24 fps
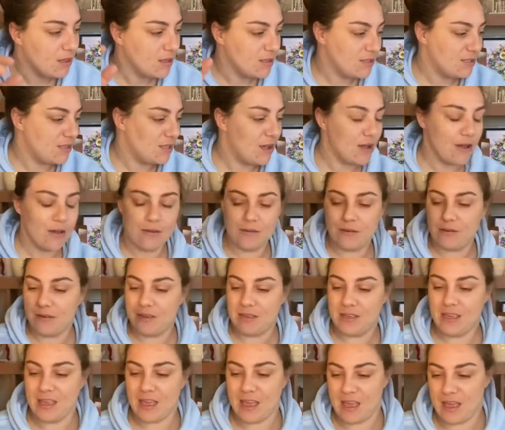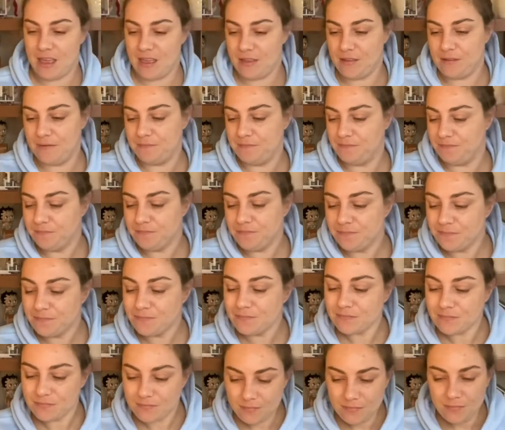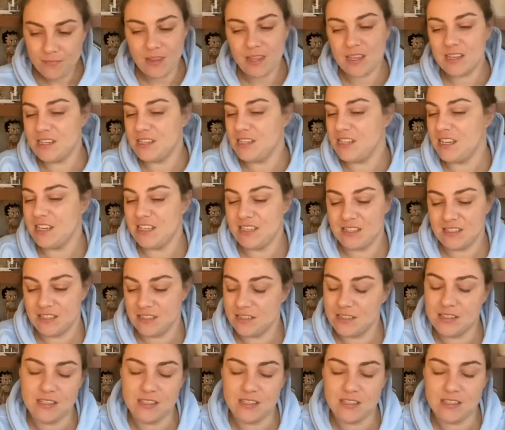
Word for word: So yeah, she's